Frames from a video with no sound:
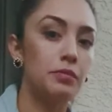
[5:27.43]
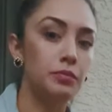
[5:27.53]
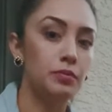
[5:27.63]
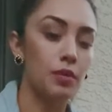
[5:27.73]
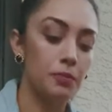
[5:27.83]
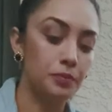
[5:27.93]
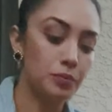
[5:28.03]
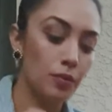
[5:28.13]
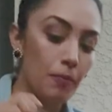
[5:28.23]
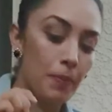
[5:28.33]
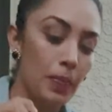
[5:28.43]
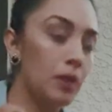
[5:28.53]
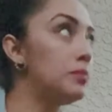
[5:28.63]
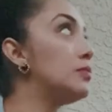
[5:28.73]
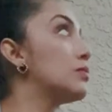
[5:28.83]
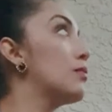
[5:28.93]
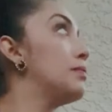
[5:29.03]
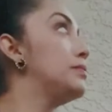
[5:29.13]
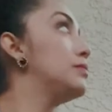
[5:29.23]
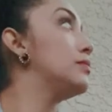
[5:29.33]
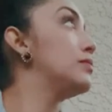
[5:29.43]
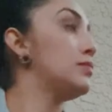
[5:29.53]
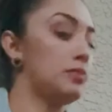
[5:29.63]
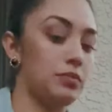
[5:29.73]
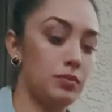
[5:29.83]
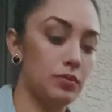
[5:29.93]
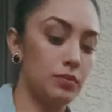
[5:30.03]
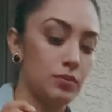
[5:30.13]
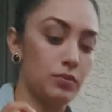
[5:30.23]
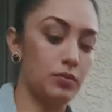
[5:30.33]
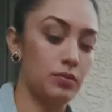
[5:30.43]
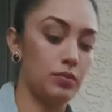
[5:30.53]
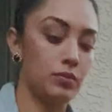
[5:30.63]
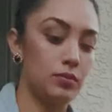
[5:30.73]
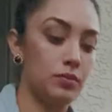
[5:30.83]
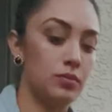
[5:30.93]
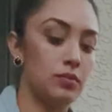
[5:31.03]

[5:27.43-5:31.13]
And because this was probably one of the last days of